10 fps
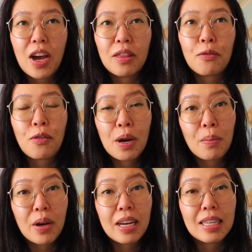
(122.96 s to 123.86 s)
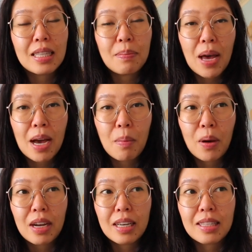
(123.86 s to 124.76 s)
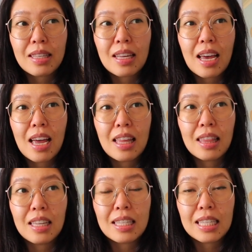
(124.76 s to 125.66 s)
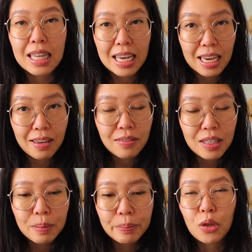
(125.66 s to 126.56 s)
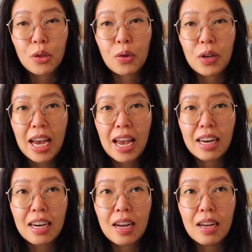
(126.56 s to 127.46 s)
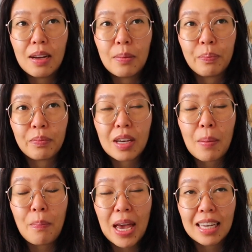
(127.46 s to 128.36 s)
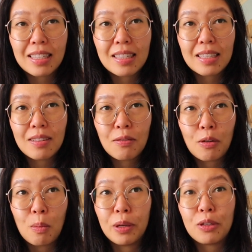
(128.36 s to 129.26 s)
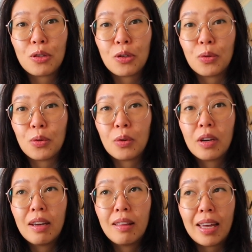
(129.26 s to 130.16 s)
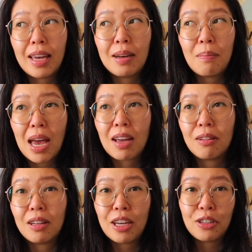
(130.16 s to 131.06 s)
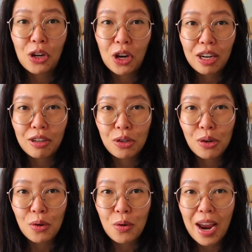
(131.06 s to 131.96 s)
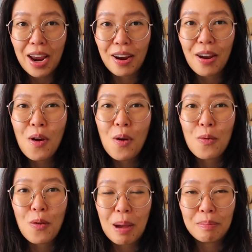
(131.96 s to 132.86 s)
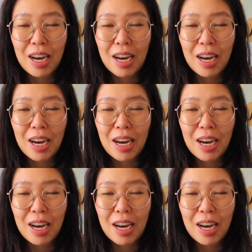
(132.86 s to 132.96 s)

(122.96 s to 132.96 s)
around the front bodice, the back bodice, and the sleeves to create a base from which to then mangle and turn into a wrap